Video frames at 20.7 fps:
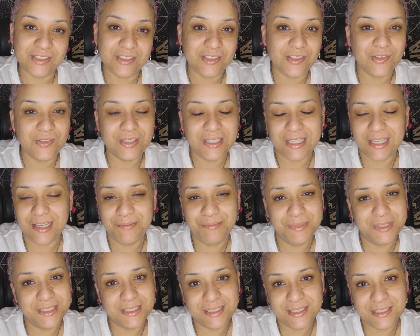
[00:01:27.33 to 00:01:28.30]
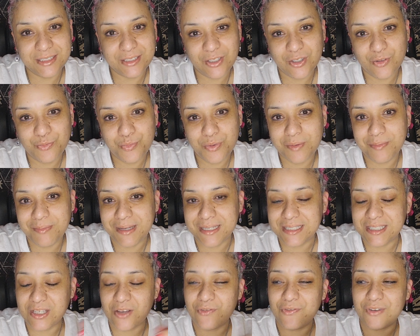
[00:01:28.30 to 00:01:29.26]
So that I'm going to still put
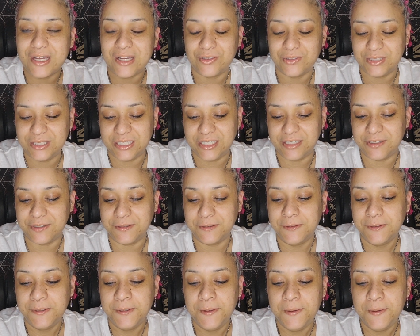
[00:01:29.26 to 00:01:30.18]
myself out there